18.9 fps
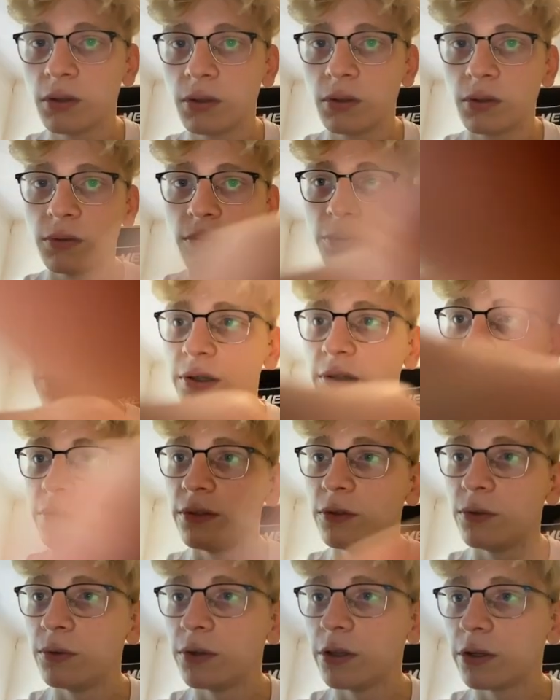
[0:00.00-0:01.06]
You can easily
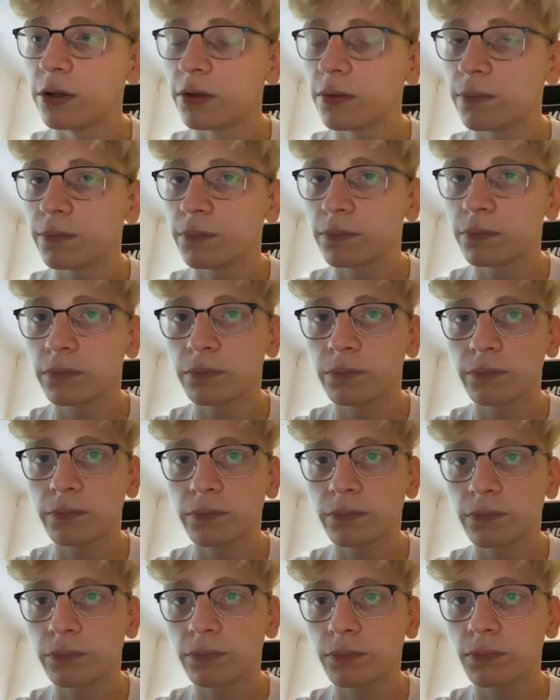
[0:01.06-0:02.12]
do that.
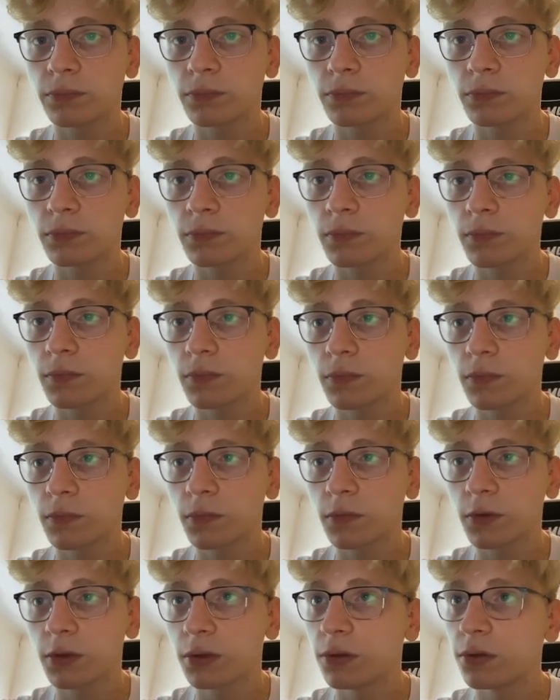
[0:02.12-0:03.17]

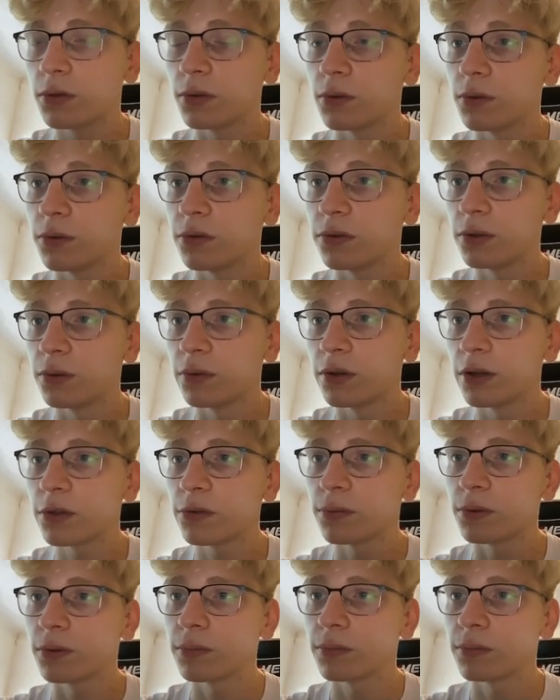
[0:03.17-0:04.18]
So we'll see you on the next one.